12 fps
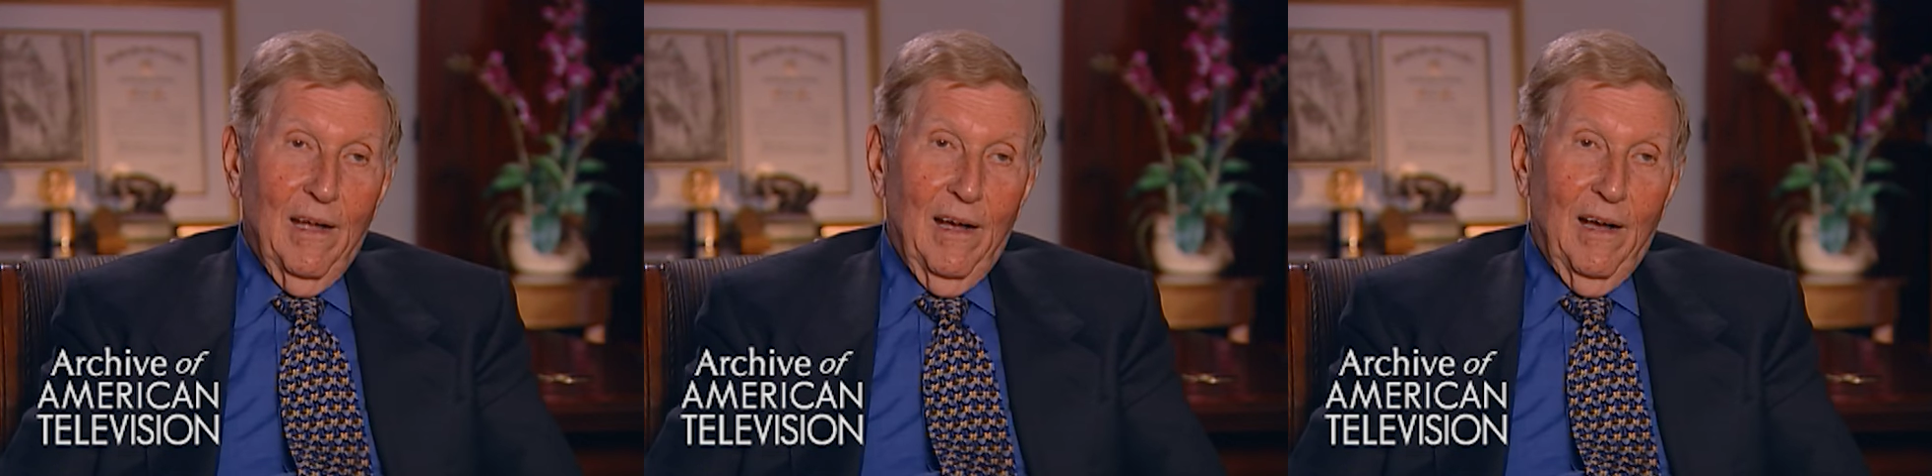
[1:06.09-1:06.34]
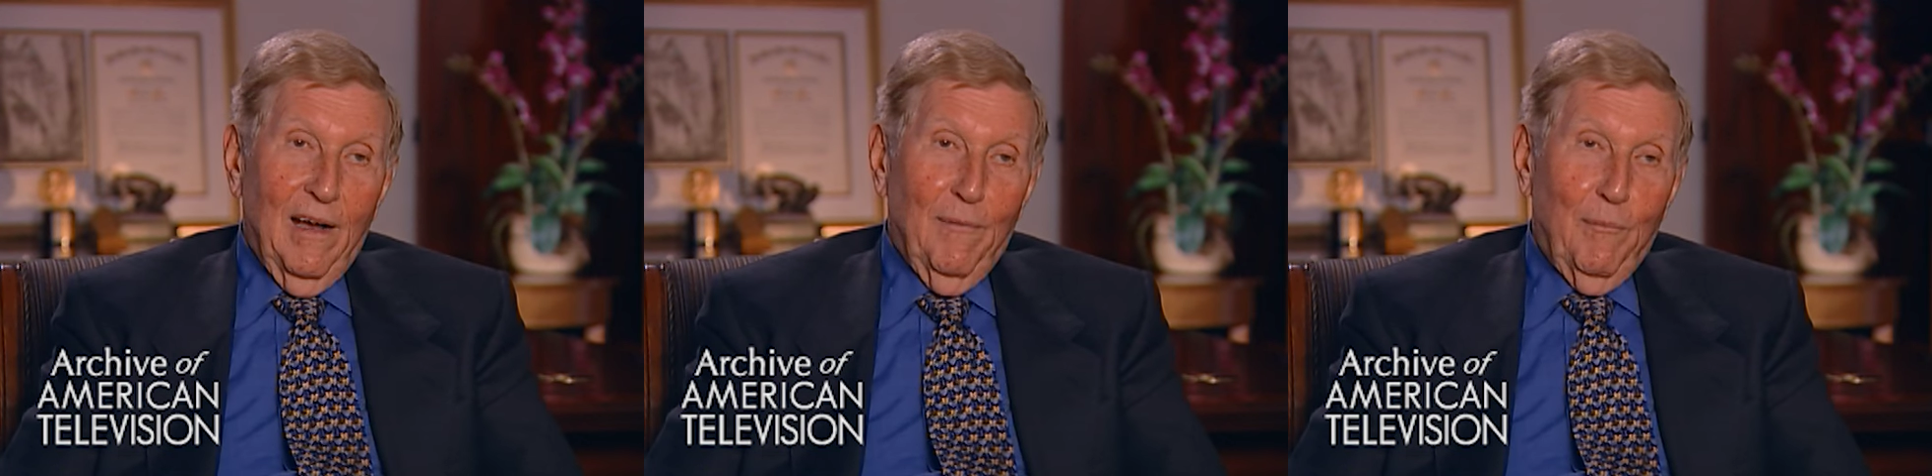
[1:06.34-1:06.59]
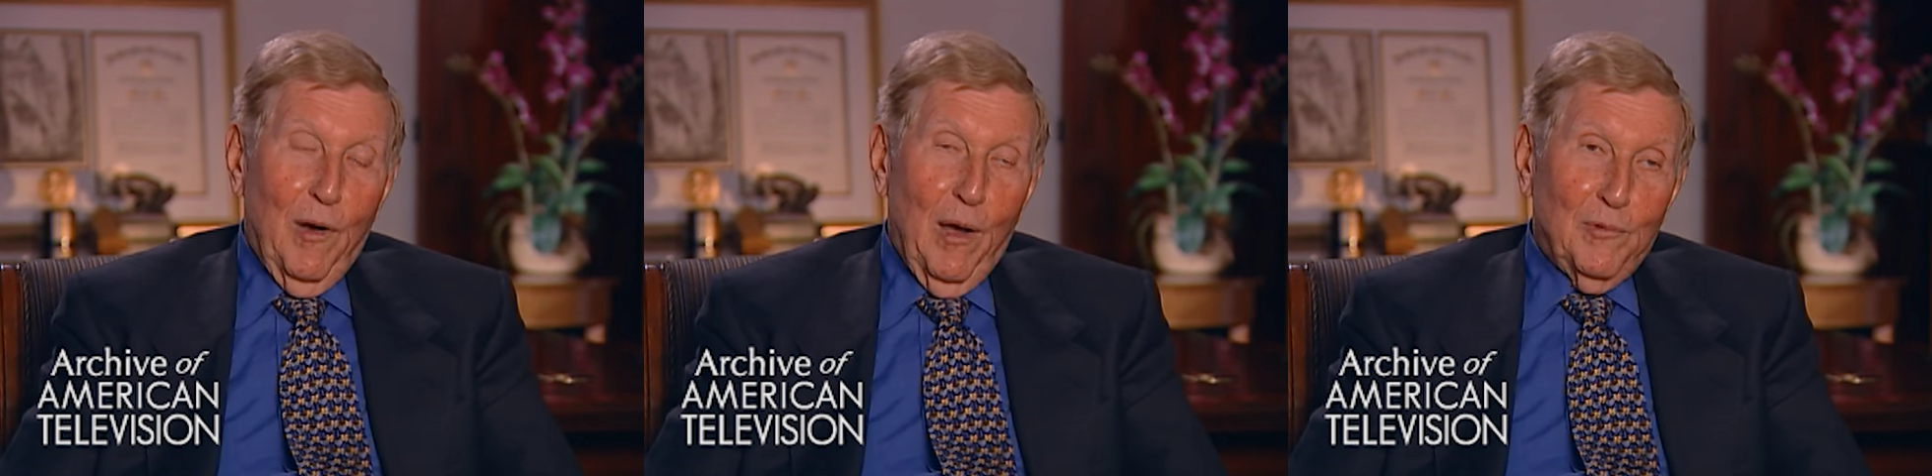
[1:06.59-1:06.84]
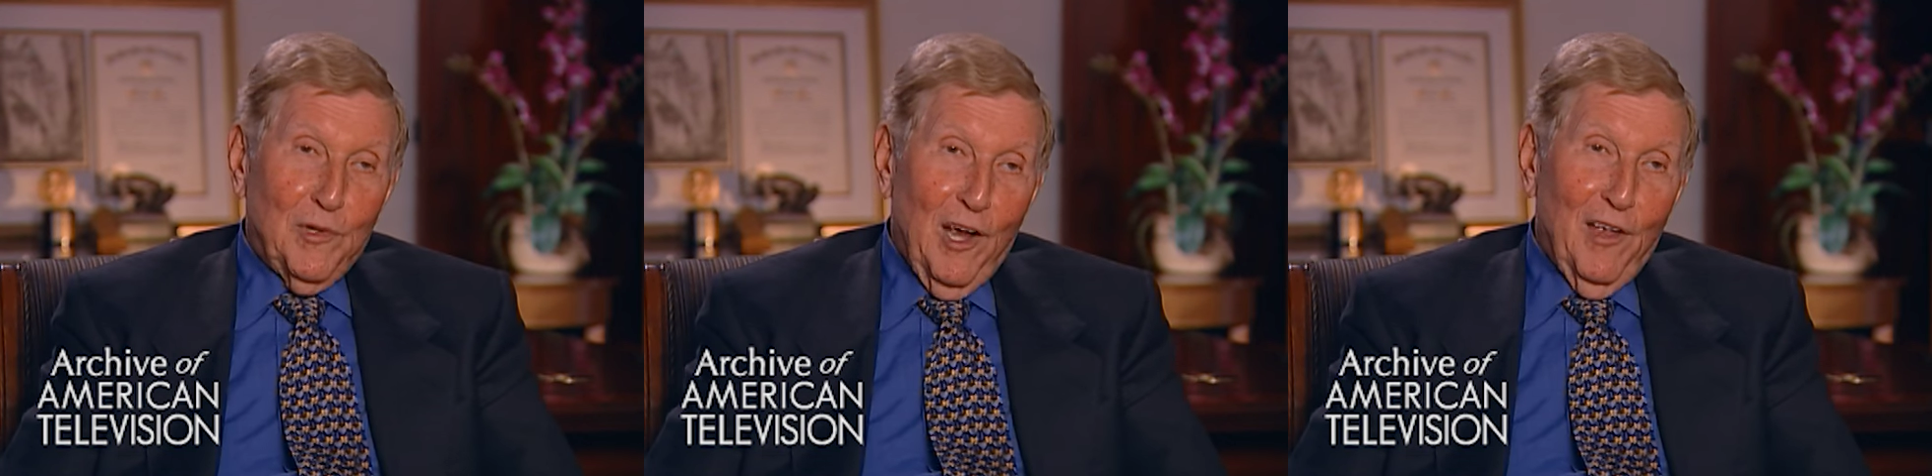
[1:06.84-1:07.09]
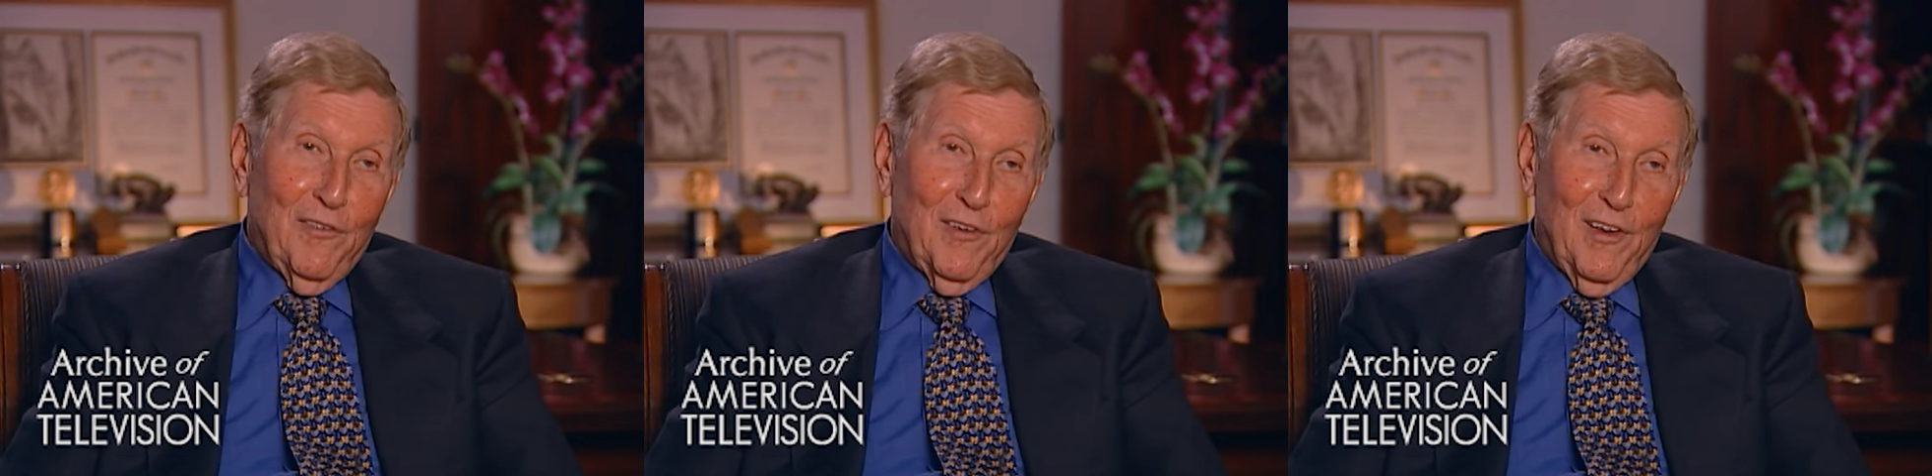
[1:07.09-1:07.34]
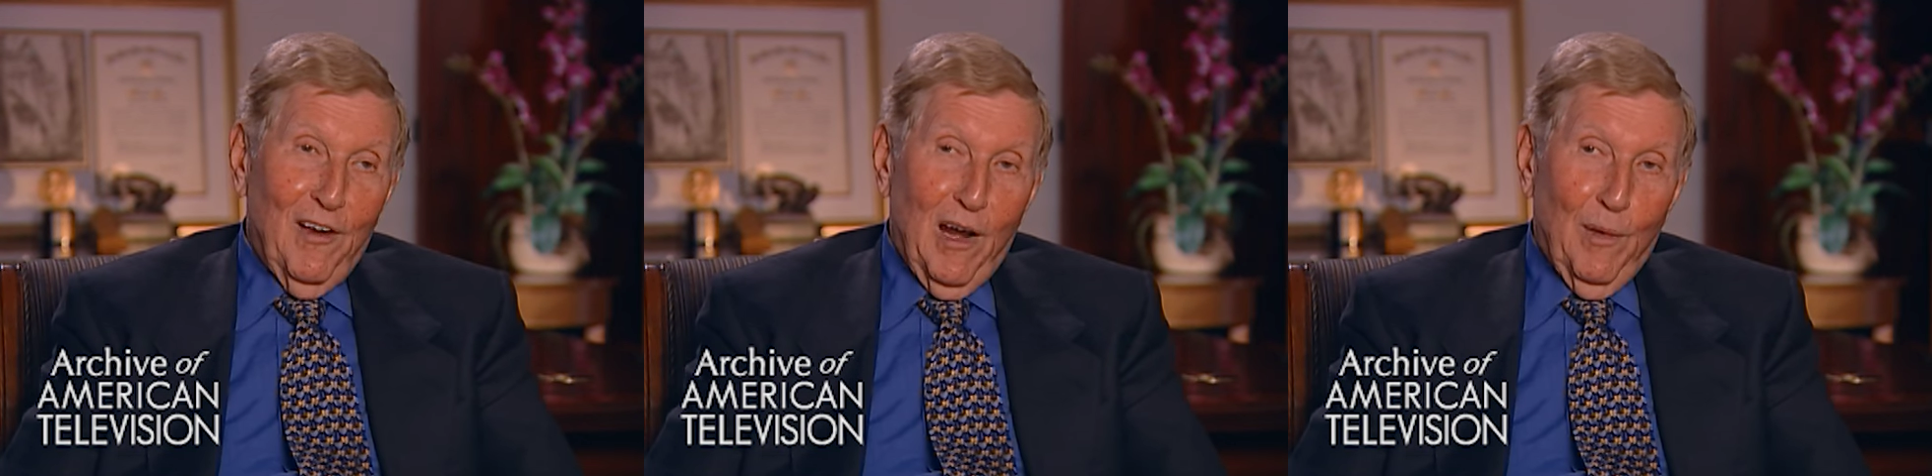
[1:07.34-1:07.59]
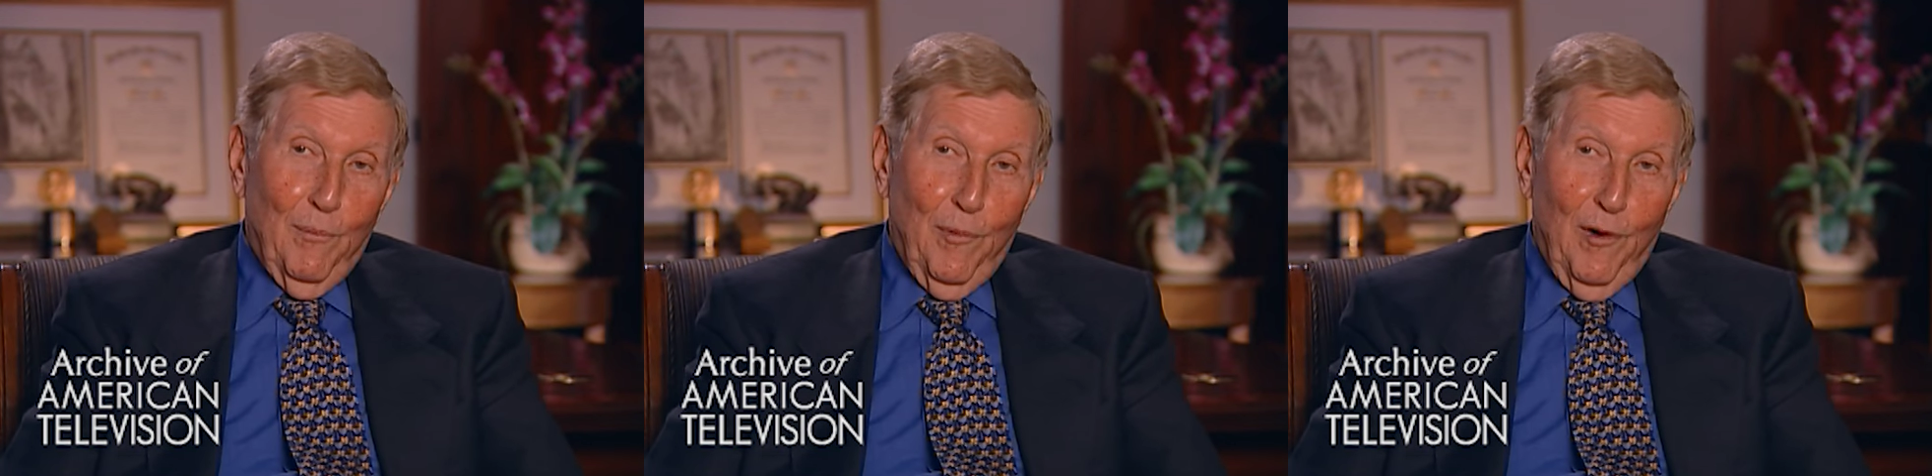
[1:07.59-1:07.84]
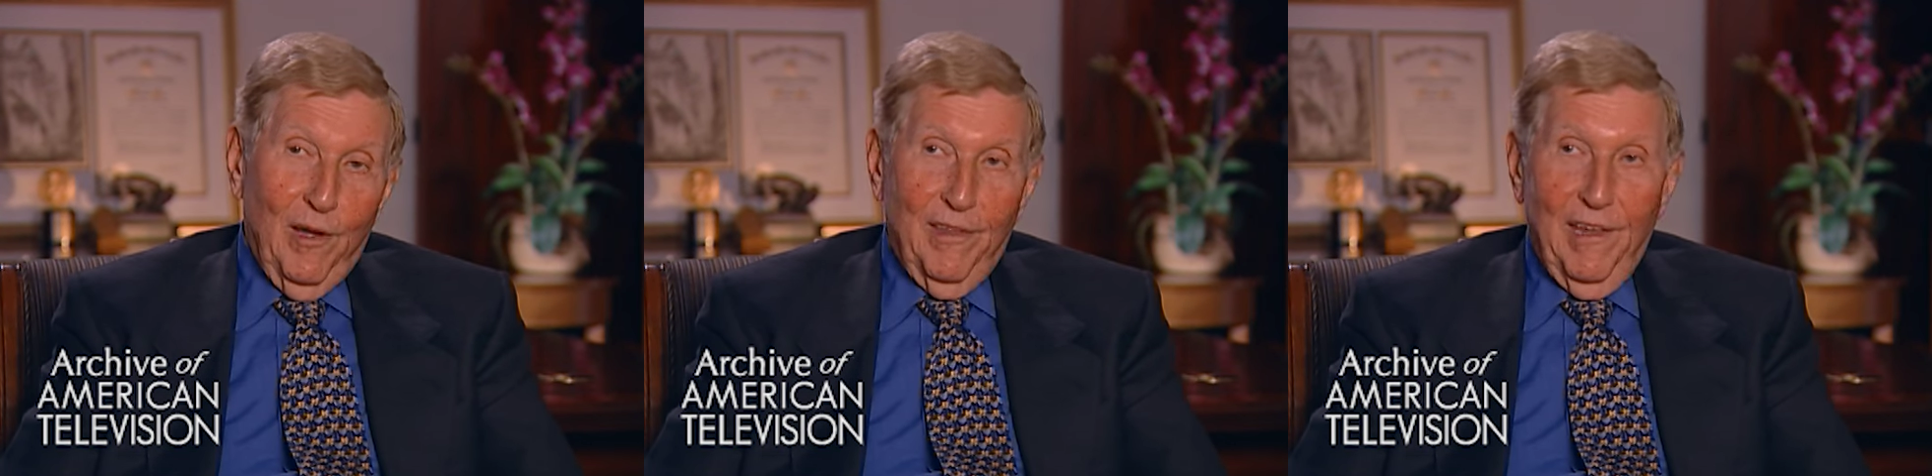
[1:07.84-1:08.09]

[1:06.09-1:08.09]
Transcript: uh, Bob Johnson got aboard.